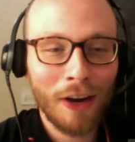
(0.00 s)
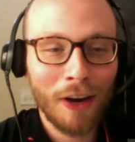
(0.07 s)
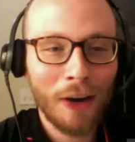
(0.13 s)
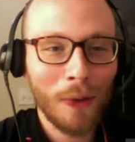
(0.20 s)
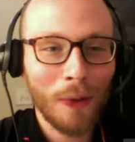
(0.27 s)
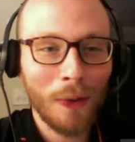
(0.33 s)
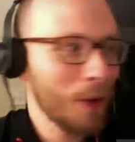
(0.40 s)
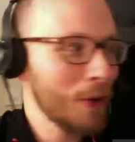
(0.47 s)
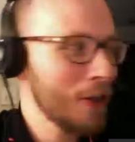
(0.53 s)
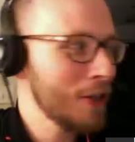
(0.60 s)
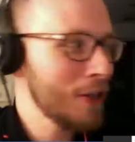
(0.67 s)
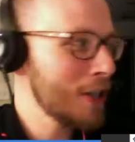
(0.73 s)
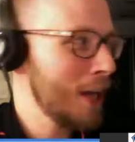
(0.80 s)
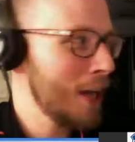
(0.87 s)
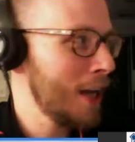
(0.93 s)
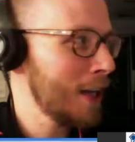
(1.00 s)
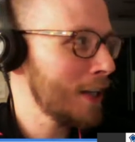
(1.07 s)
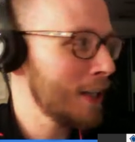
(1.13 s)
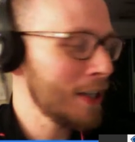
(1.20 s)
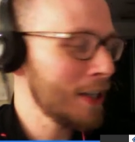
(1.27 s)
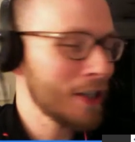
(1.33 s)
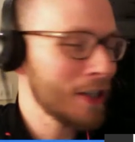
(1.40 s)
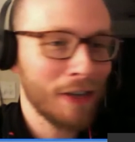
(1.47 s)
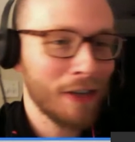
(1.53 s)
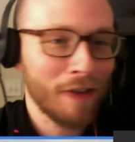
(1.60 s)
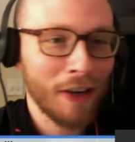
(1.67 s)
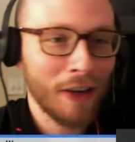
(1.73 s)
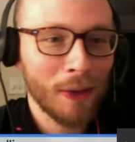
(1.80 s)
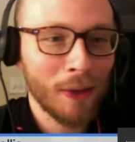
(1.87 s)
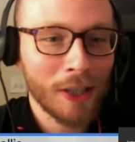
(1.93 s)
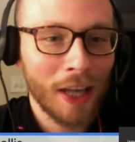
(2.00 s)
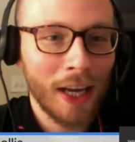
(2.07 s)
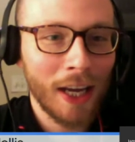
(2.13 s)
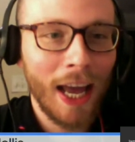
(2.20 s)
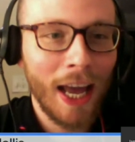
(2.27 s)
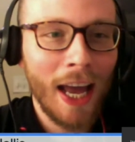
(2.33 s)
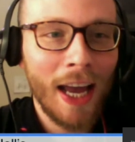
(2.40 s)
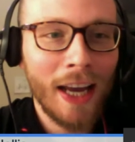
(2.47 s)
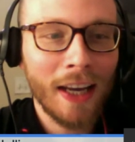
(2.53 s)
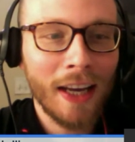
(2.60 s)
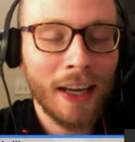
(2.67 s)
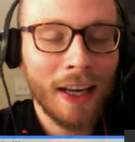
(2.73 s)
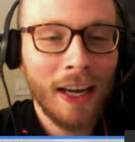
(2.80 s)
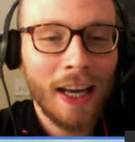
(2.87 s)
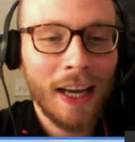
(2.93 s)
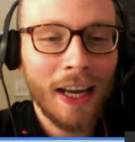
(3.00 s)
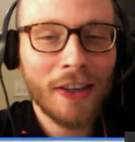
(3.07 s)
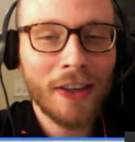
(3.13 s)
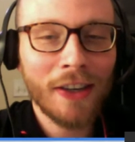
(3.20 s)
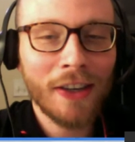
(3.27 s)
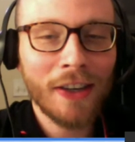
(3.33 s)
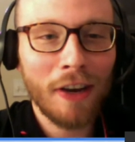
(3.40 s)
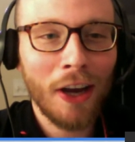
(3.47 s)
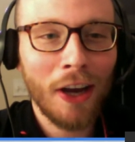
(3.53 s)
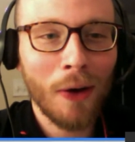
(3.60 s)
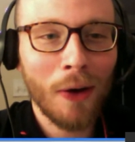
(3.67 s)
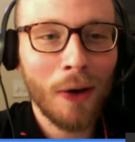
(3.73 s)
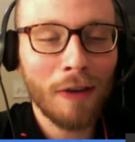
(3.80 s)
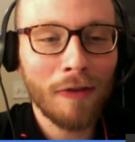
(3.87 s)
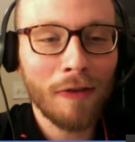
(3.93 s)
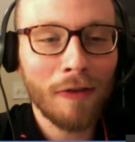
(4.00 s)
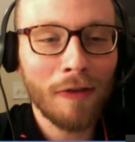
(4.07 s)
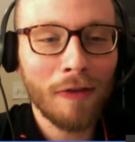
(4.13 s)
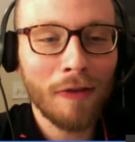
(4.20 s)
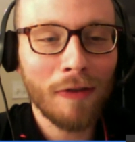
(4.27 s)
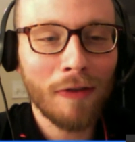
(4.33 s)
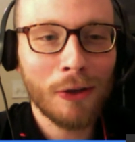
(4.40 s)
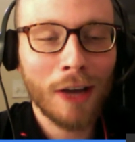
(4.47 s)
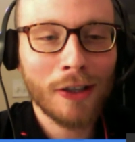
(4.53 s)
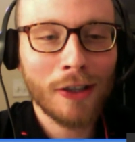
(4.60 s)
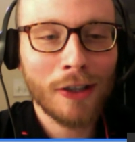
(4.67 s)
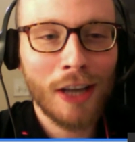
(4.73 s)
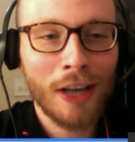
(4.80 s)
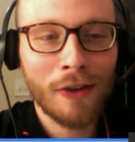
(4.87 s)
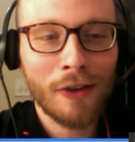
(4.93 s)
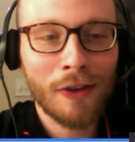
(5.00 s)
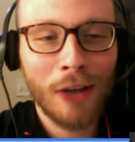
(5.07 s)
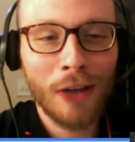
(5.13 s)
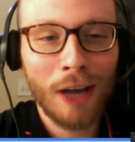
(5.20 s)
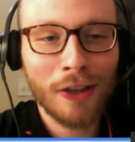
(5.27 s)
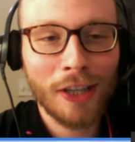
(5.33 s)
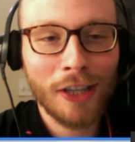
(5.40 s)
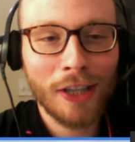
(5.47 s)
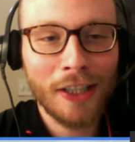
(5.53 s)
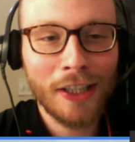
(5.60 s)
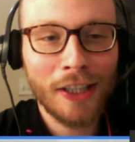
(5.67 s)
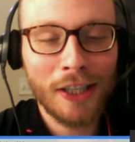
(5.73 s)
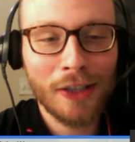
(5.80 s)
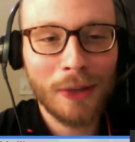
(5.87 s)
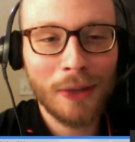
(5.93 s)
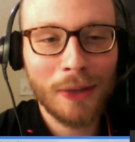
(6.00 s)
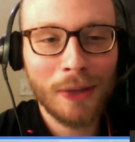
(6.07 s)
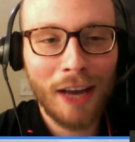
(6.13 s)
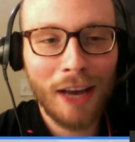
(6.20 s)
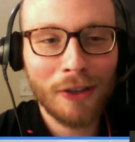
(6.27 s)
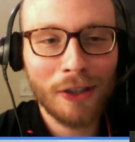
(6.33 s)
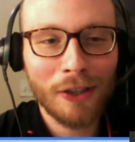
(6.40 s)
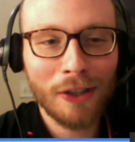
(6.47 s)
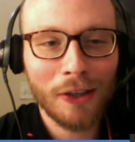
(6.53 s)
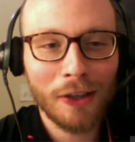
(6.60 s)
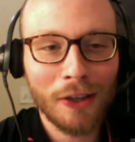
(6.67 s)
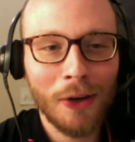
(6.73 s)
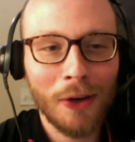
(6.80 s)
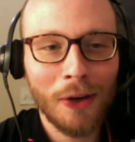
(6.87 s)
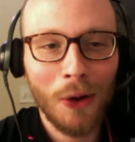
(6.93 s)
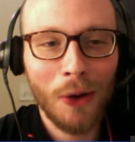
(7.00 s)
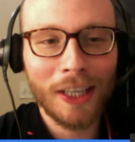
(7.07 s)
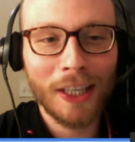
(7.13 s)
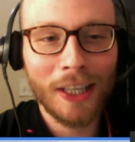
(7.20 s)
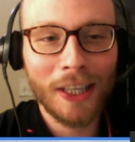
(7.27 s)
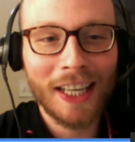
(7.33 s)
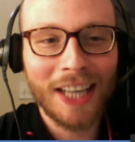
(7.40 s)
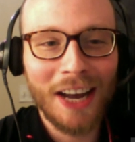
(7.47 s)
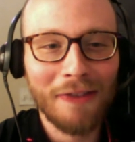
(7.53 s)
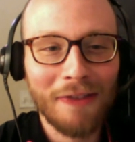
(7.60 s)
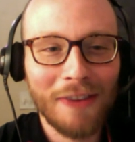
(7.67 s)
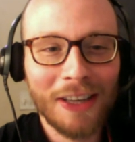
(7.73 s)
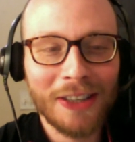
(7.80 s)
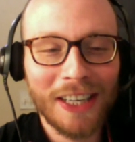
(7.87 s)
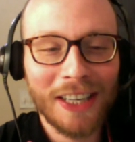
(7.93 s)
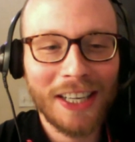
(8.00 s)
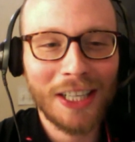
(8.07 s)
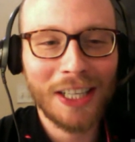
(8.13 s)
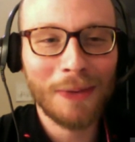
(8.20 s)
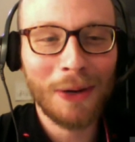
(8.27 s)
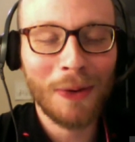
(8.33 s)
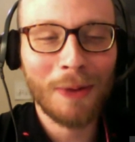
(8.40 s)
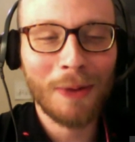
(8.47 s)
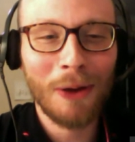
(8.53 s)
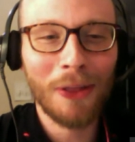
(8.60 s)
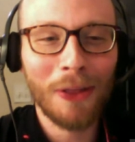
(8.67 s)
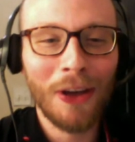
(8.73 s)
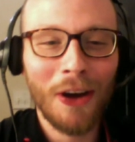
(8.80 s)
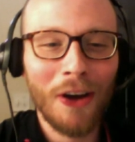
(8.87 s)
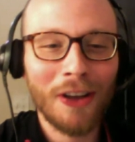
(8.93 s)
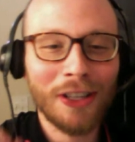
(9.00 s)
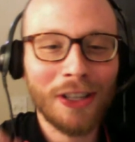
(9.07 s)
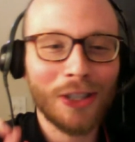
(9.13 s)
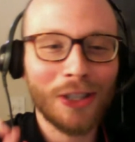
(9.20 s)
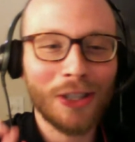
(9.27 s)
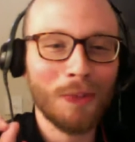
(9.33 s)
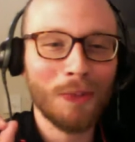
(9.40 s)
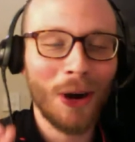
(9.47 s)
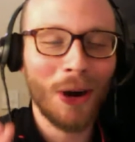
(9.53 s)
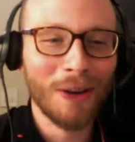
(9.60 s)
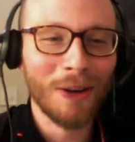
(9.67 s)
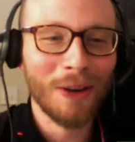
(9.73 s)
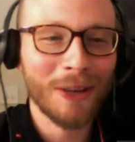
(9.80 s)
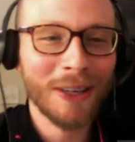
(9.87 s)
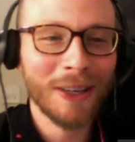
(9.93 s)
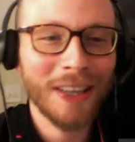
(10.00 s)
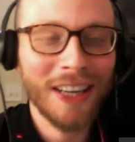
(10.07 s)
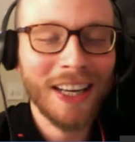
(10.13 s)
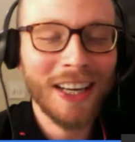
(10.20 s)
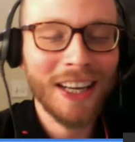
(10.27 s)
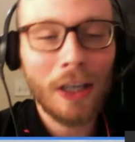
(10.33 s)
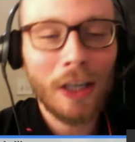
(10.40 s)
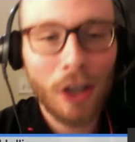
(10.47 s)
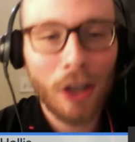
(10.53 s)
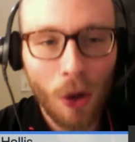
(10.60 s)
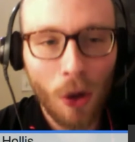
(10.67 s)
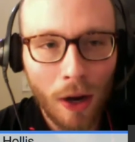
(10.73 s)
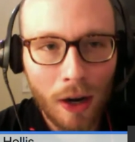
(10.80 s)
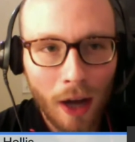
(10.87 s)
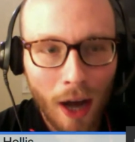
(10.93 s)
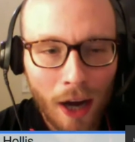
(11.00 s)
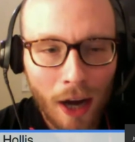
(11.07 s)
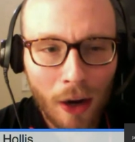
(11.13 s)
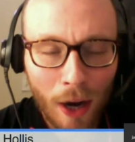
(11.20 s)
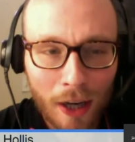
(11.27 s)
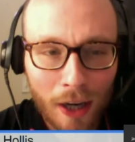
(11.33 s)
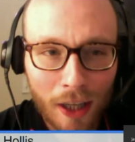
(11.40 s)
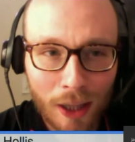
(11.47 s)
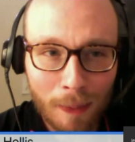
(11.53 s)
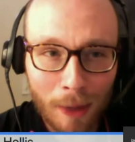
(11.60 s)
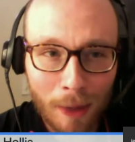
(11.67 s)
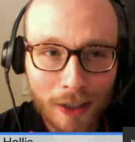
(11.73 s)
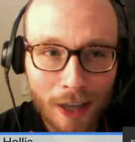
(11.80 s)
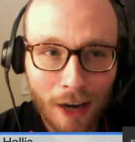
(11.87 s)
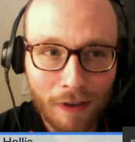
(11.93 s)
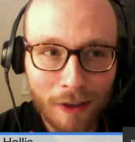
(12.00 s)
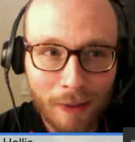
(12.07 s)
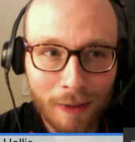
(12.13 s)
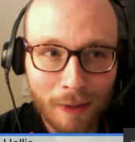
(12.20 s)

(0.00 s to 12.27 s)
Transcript: Irvine went there with his CV and was like, "Hey, here's a video of the 2007-2008 season with Everton when Joleon Lescott and Victor Anichebe were both superb. You know what? I know how to get the best out